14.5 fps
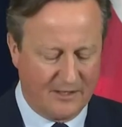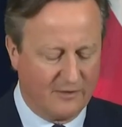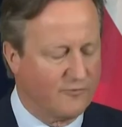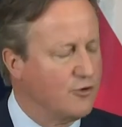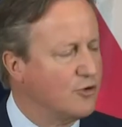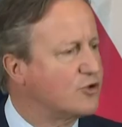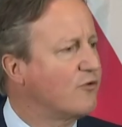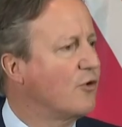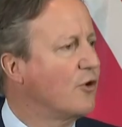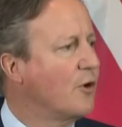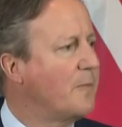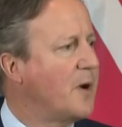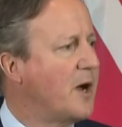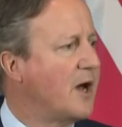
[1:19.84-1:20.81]
and the future of all
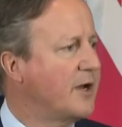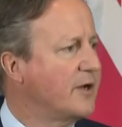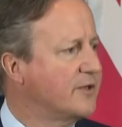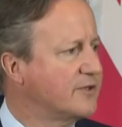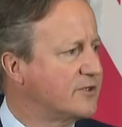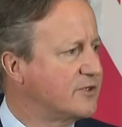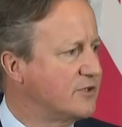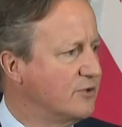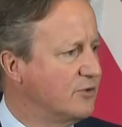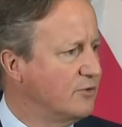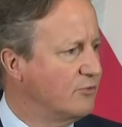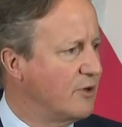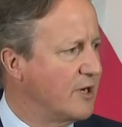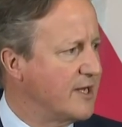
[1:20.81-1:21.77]
your partners
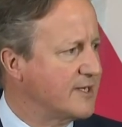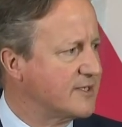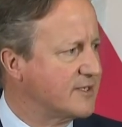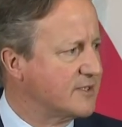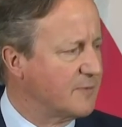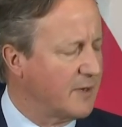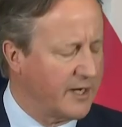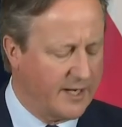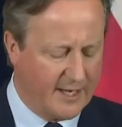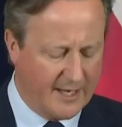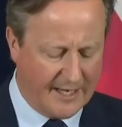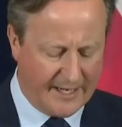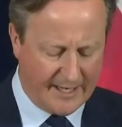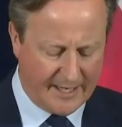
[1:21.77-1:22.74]
to release this
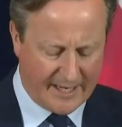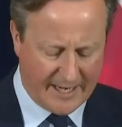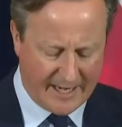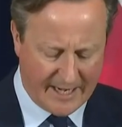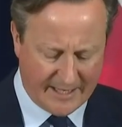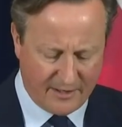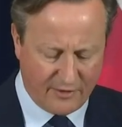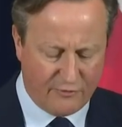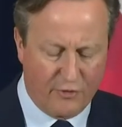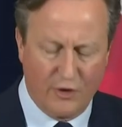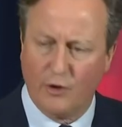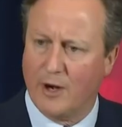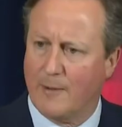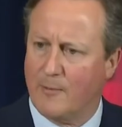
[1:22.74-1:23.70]
money and let it
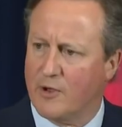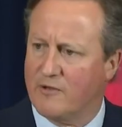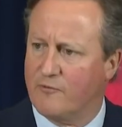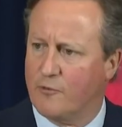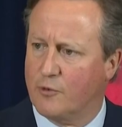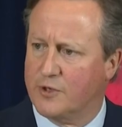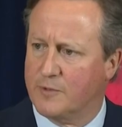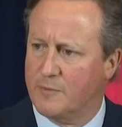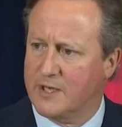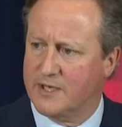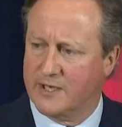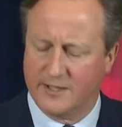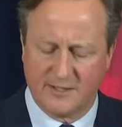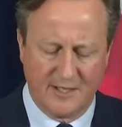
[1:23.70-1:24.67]
through. And I'm looking forward to
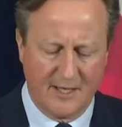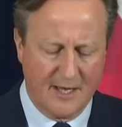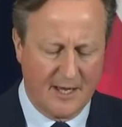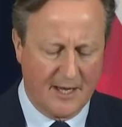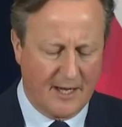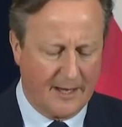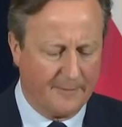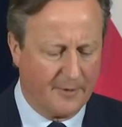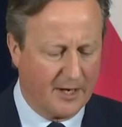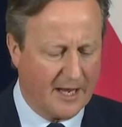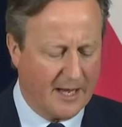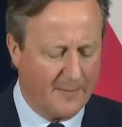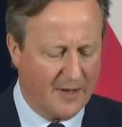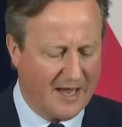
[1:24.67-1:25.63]
meetings I'm
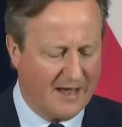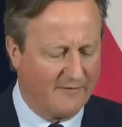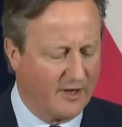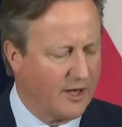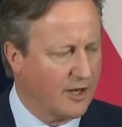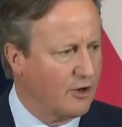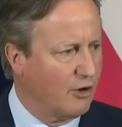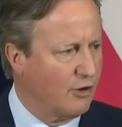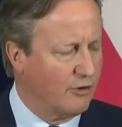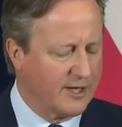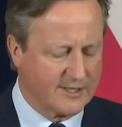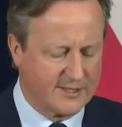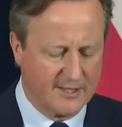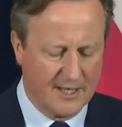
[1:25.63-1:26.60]
going to be having in
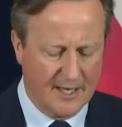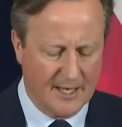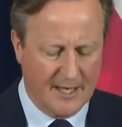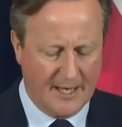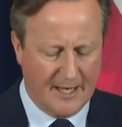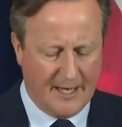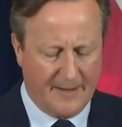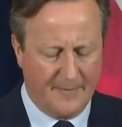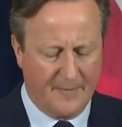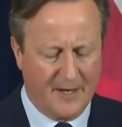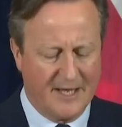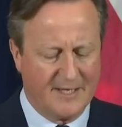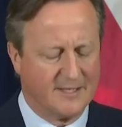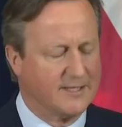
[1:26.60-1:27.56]
Congress
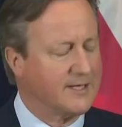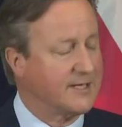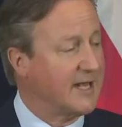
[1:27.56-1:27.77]
later